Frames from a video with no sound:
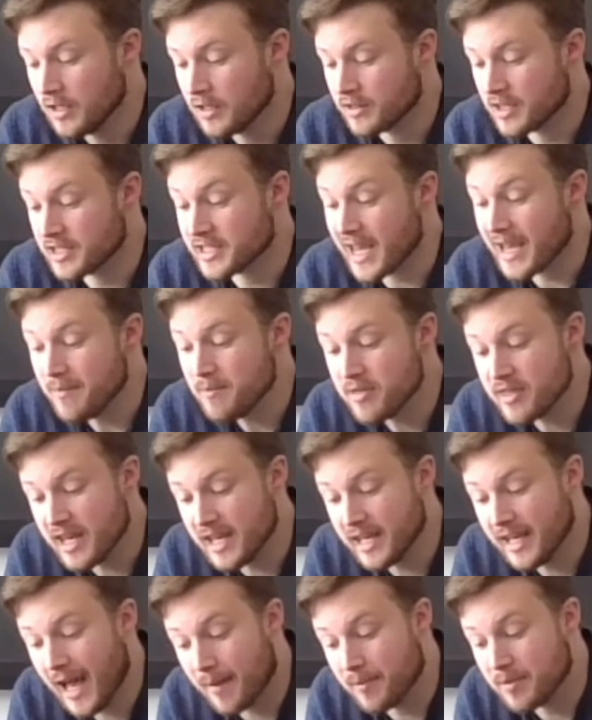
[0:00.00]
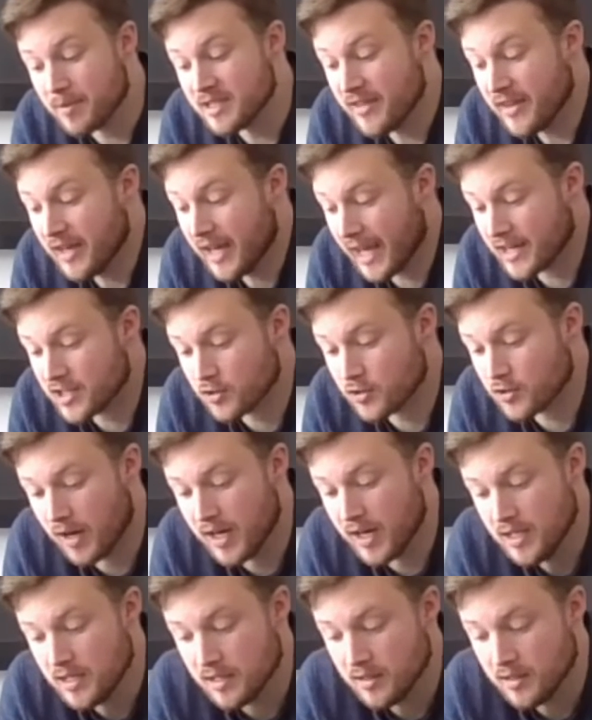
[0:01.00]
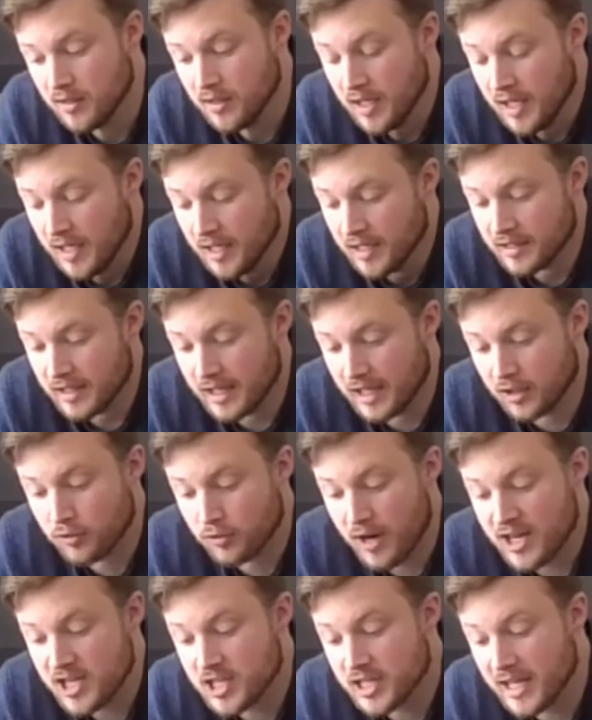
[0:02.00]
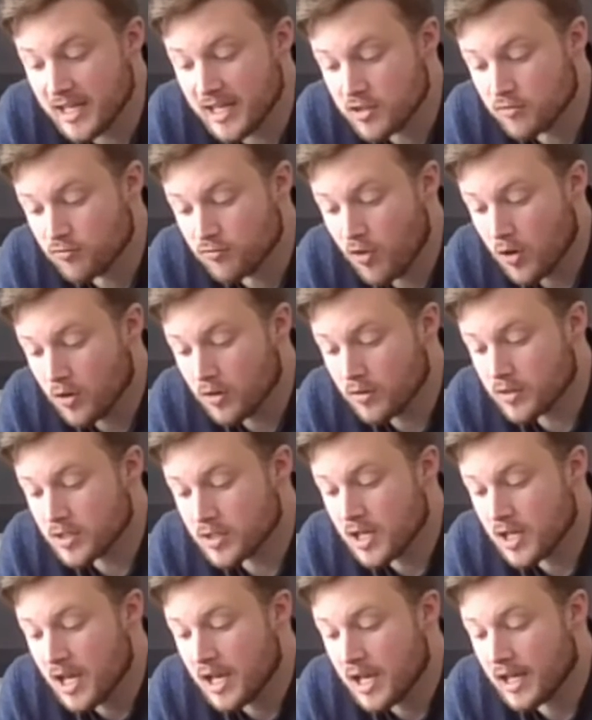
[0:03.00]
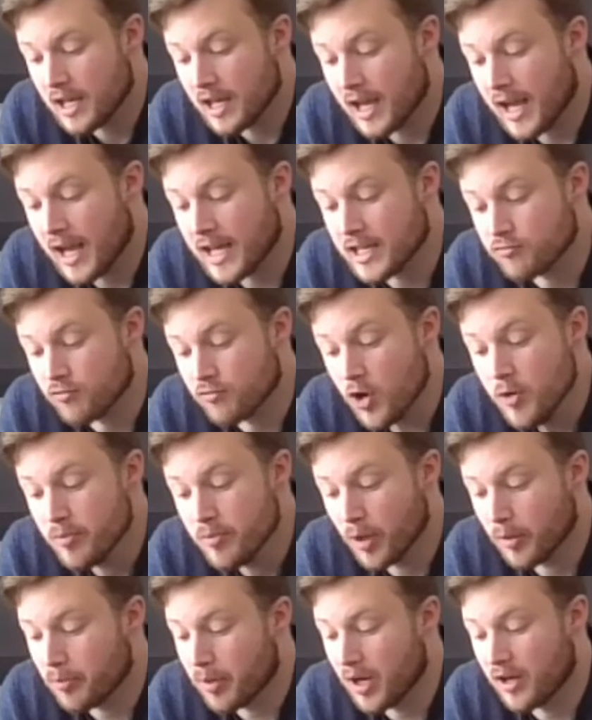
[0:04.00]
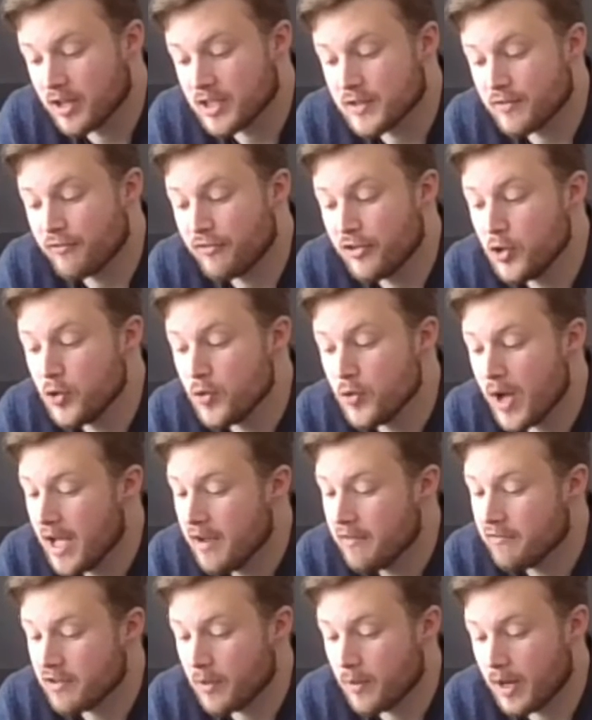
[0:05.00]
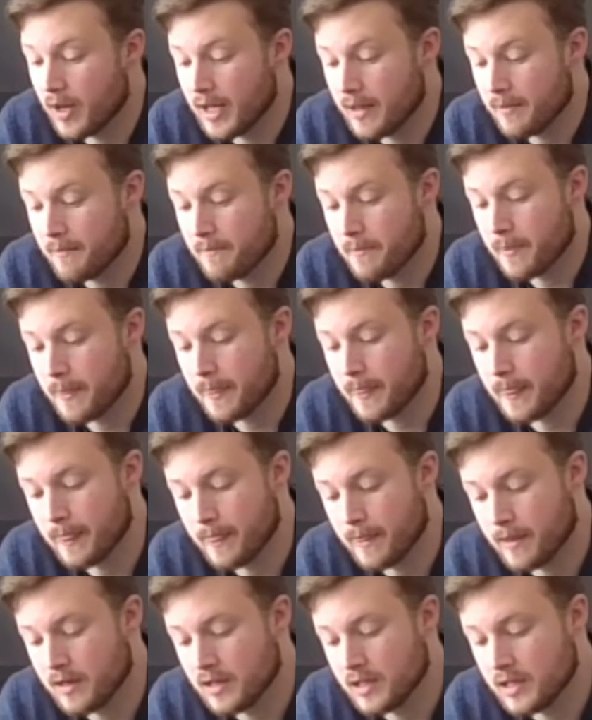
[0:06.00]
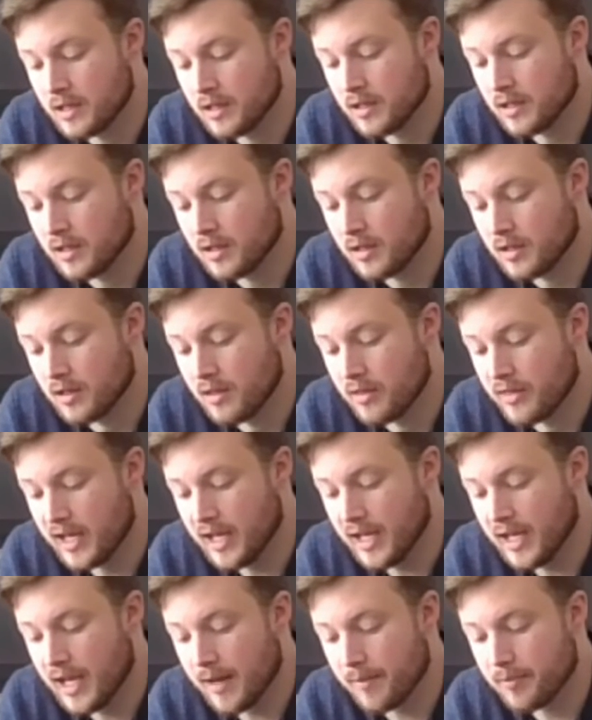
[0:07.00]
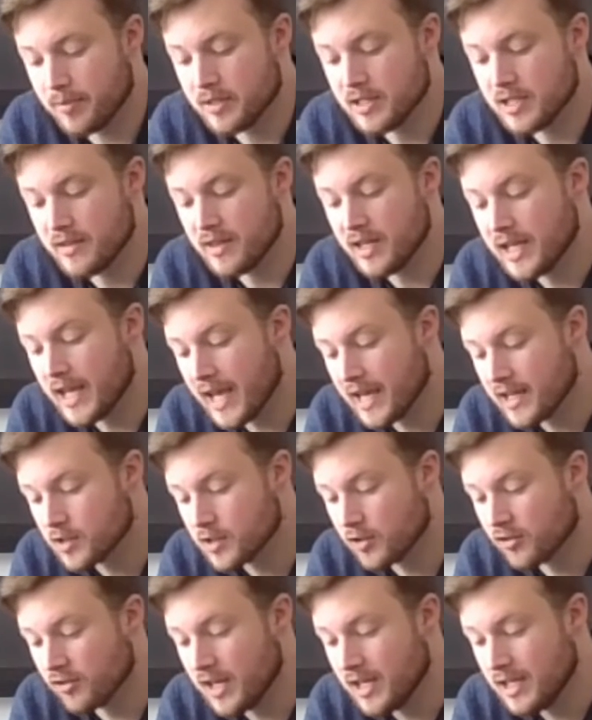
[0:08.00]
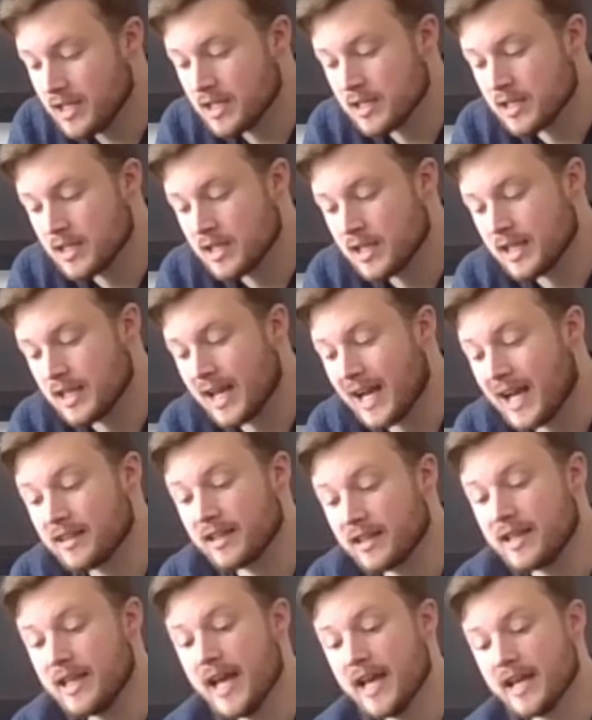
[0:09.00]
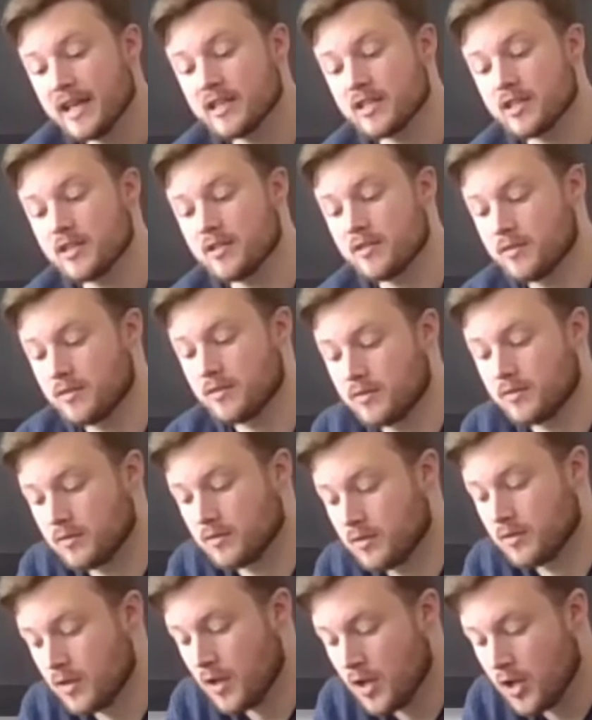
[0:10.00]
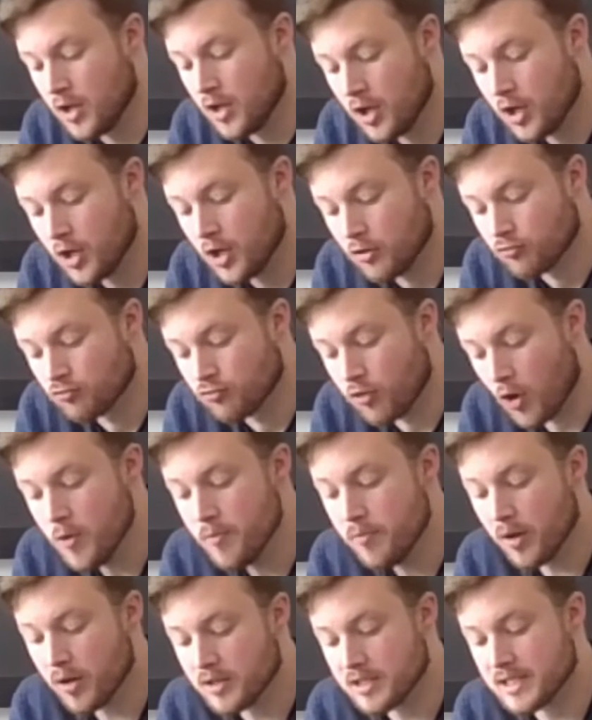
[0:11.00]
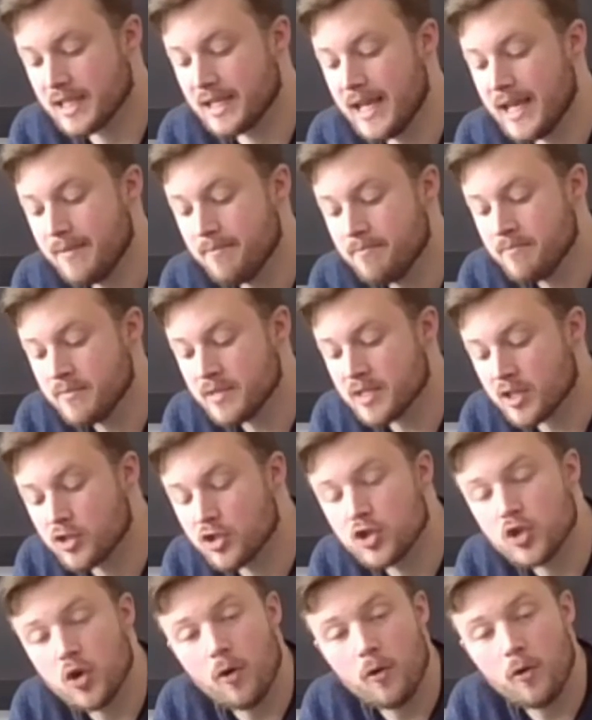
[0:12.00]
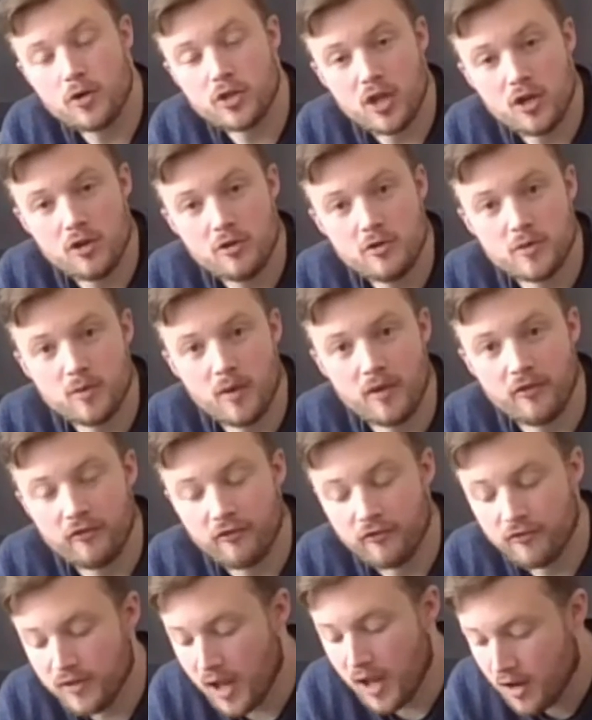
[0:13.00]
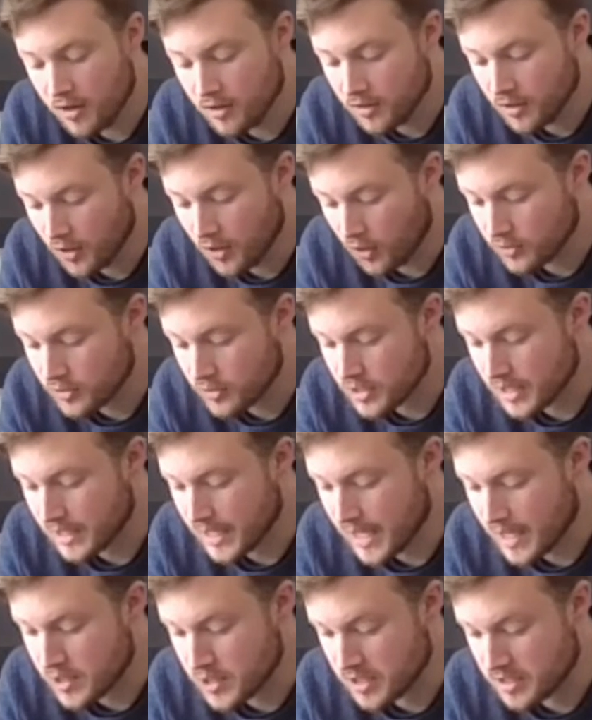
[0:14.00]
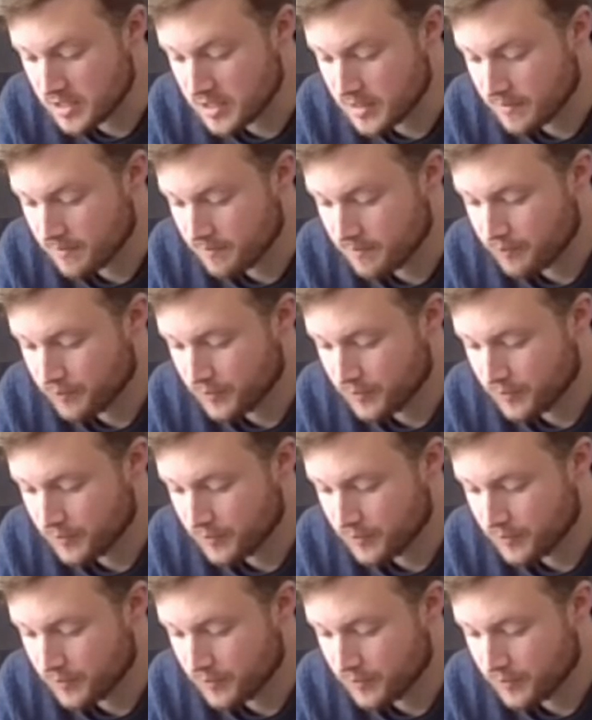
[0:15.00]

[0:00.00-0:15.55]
The same thing happened to the next crate. It crashed against the rocks, and robot parts flew everywhere. Then it happened to the next crate, and the next. Robots' limbs and torsos were flung onto ledges.